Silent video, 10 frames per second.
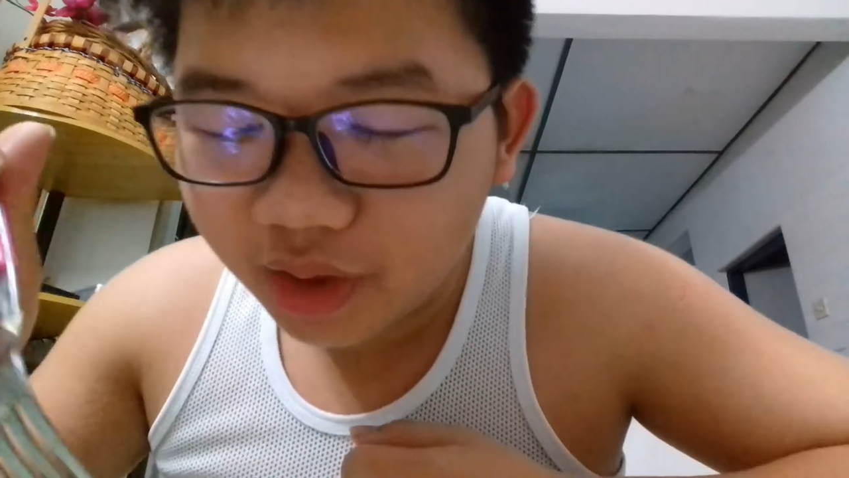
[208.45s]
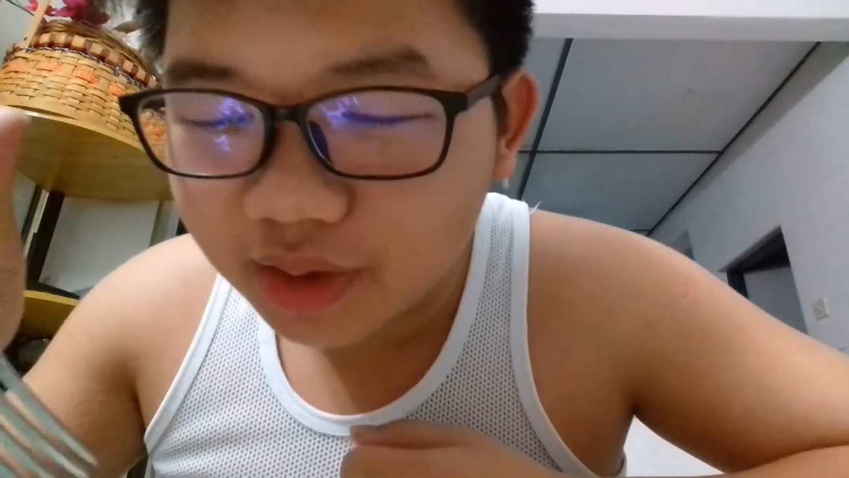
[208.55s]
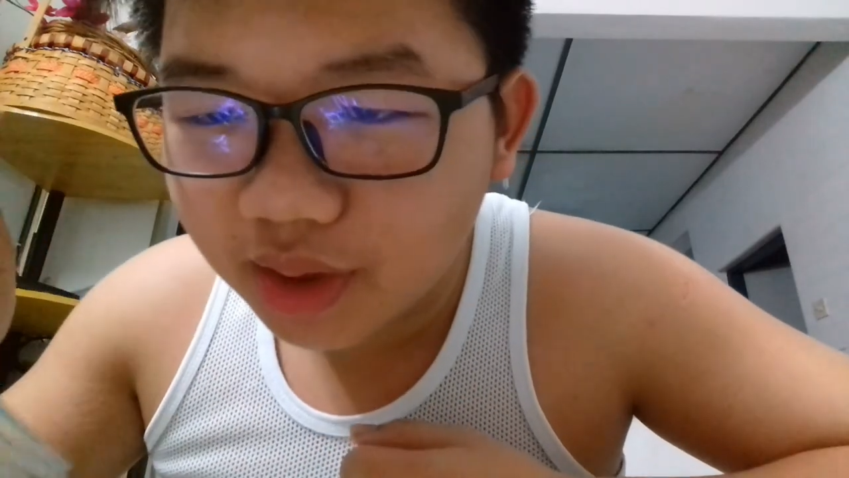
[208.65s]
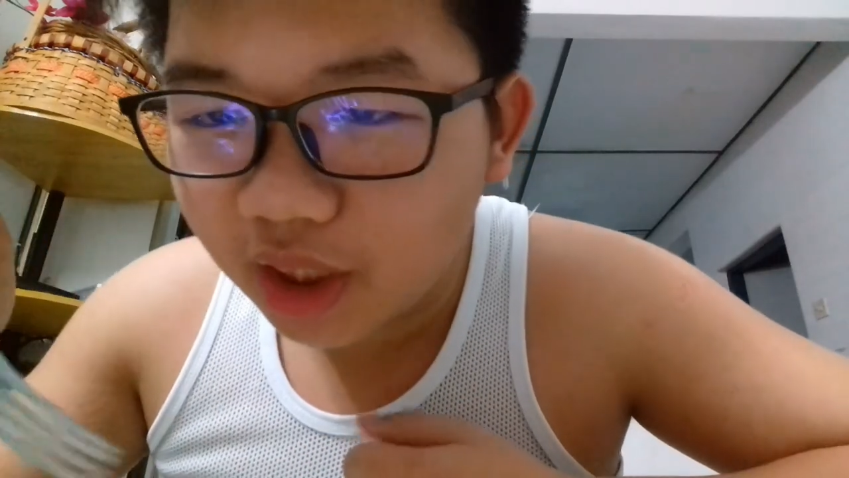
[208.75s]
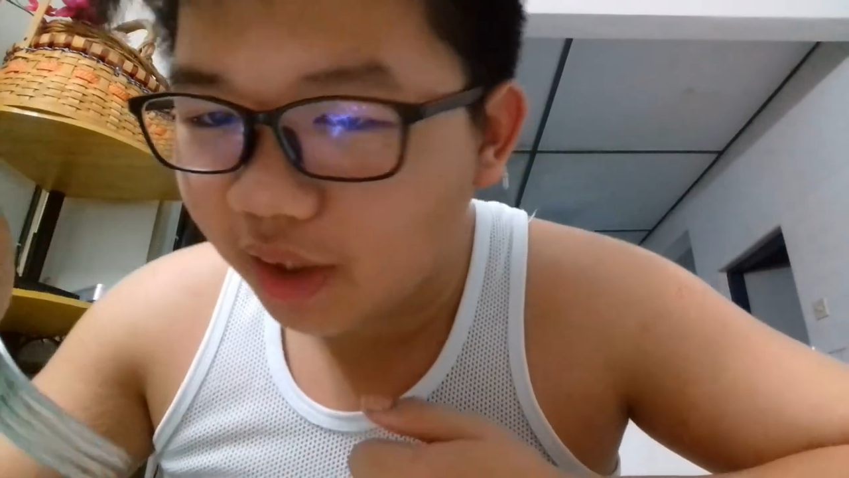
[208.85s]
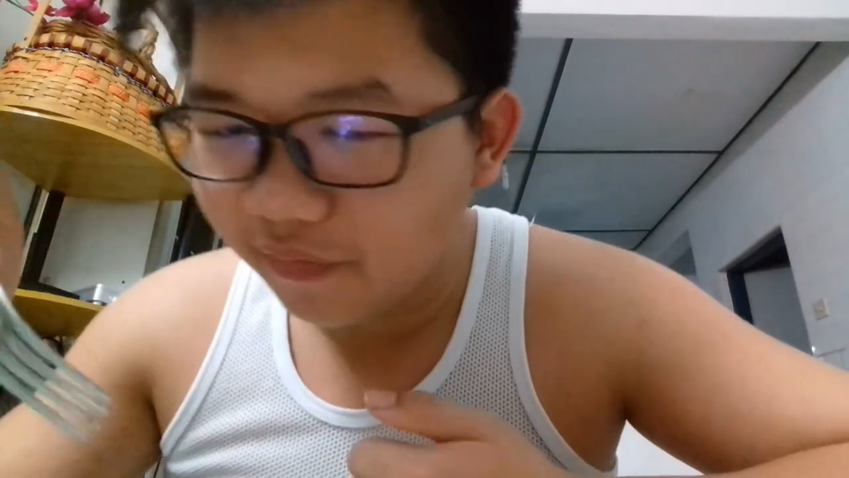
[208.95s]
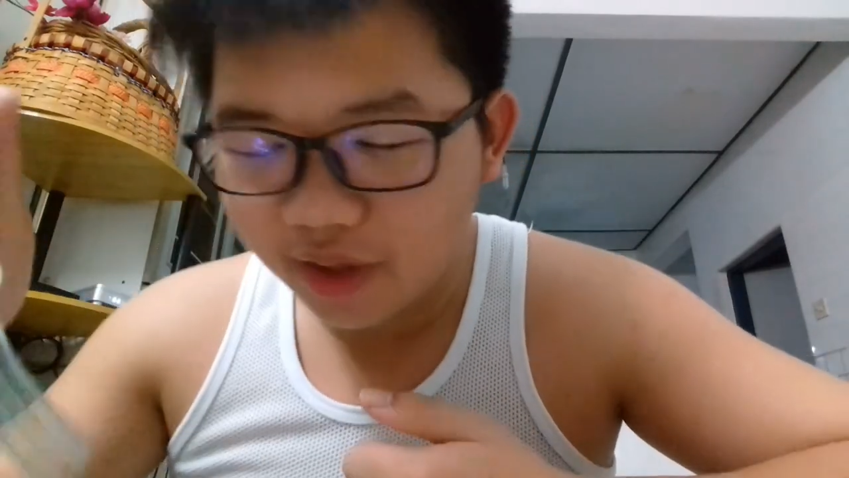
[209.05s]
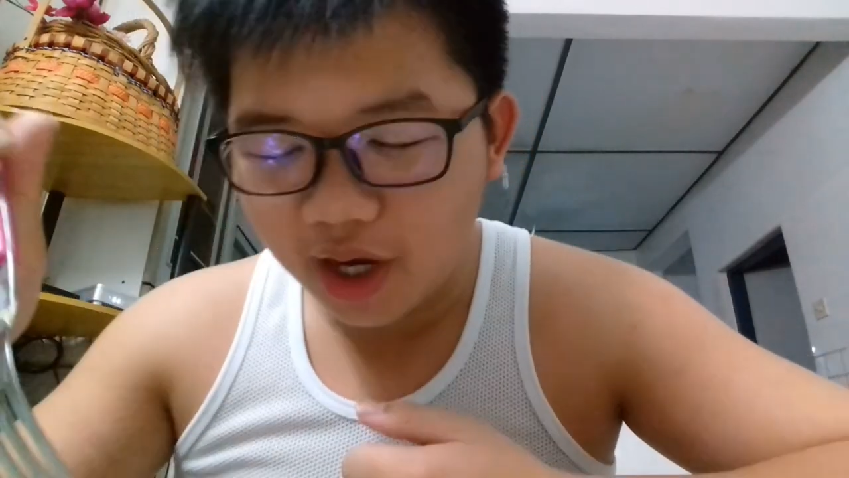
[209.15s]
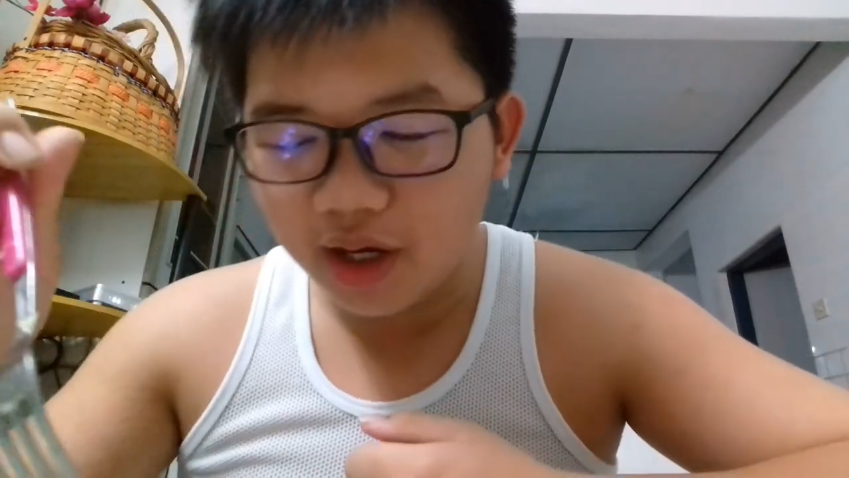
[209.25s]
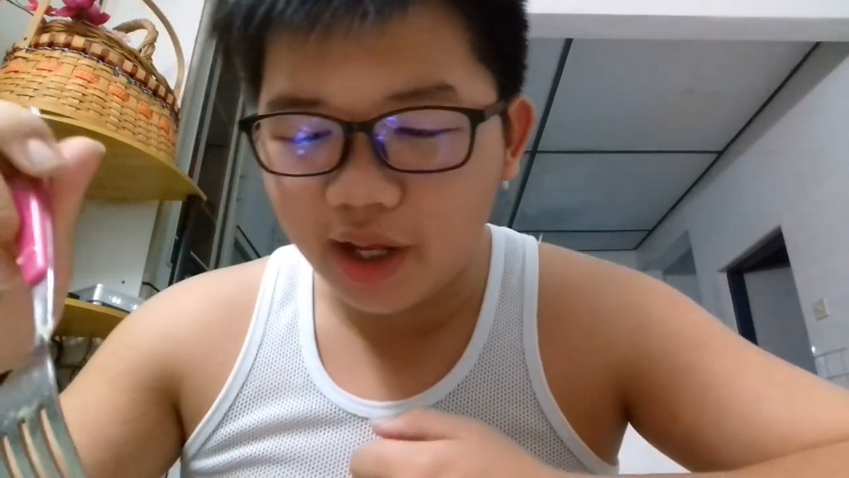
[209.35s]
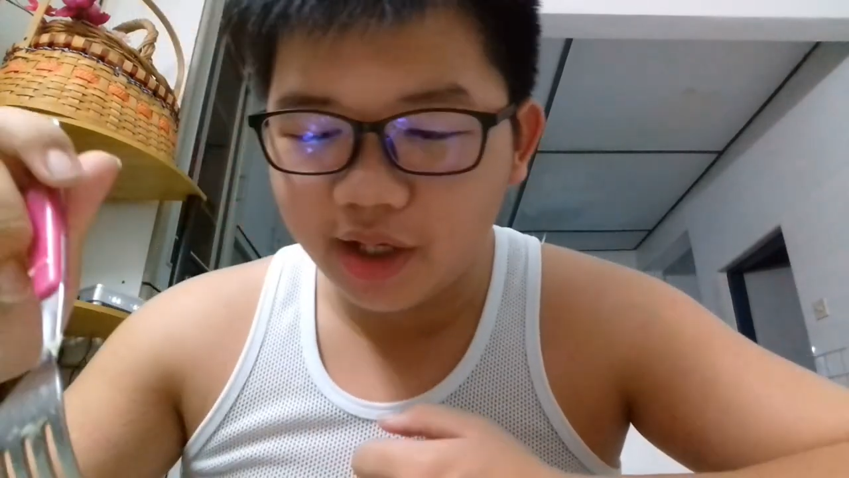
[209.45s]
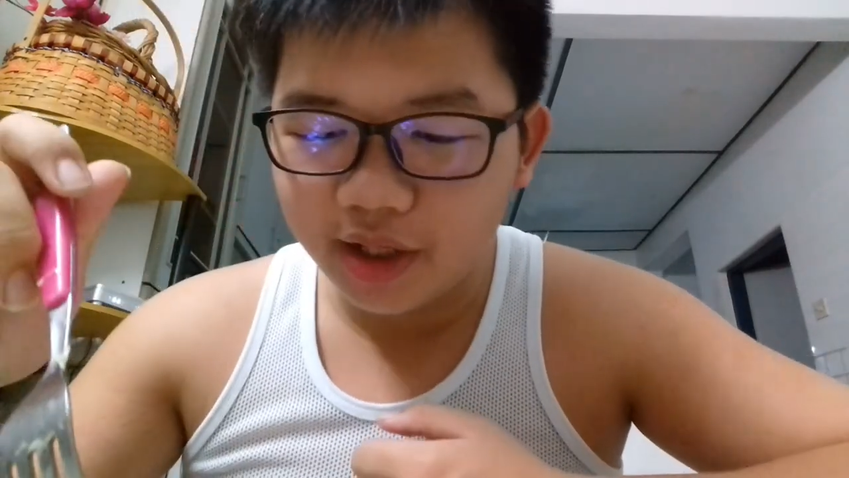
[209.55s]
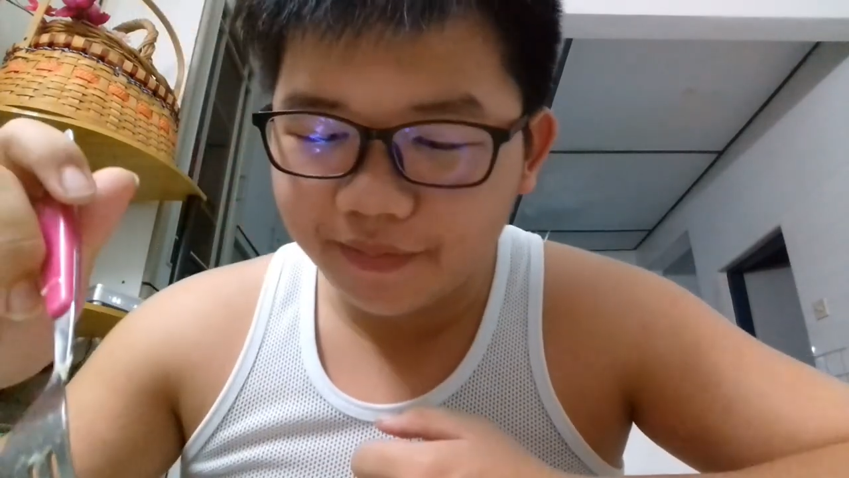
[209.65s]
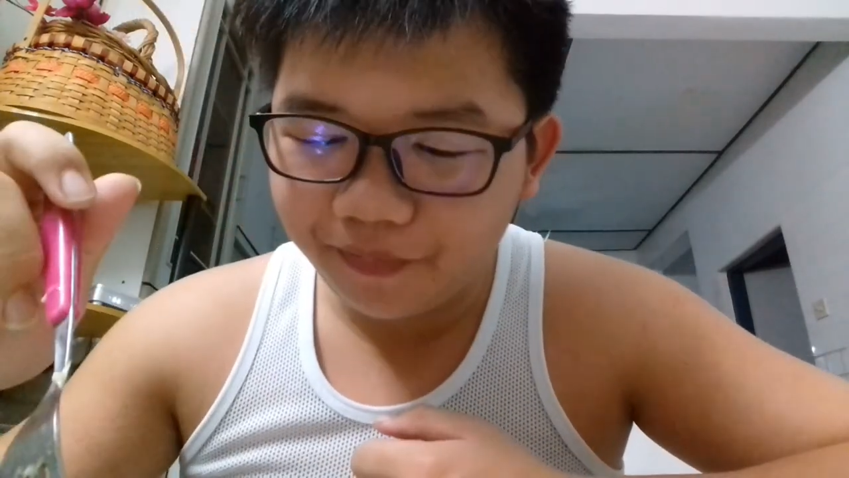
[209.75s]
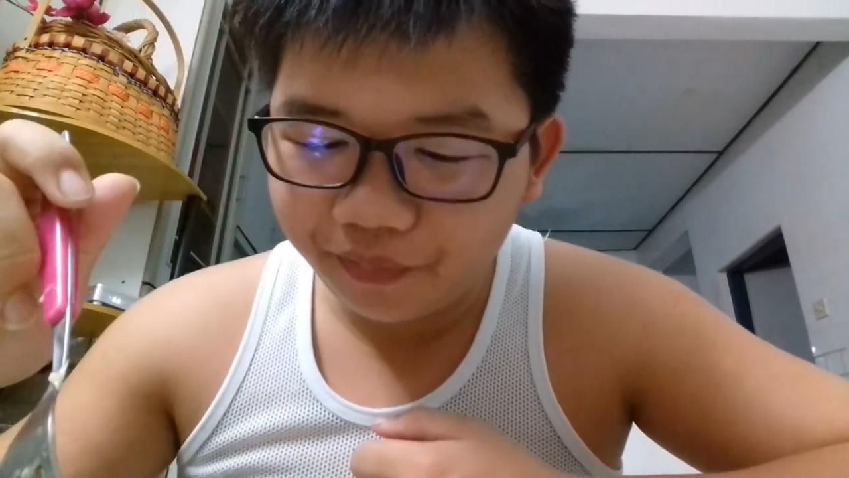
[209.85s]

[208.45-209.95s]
Yes, I like it. I like